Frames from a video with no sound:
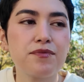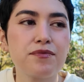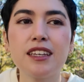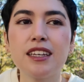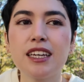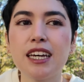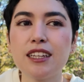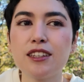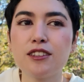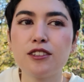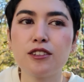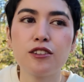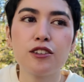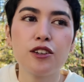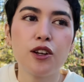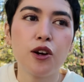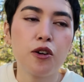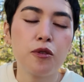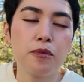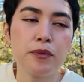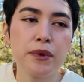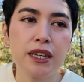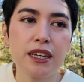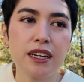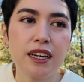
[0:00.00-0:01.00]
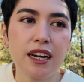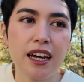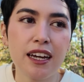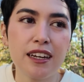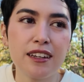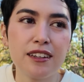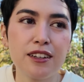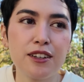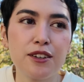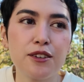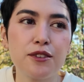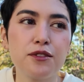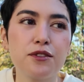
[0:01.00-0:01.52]
get to know me
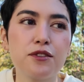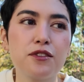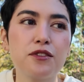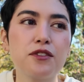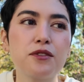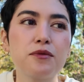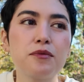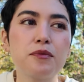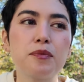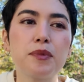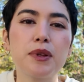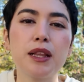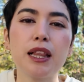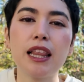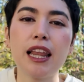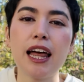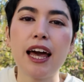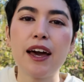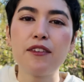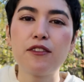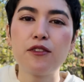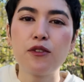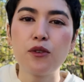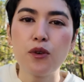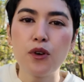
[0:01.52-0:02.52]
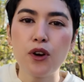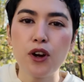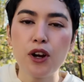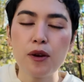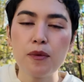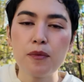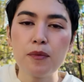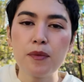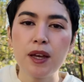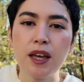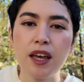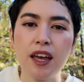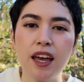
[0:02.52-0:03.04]
kind of
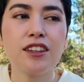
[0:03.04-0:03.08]
platform.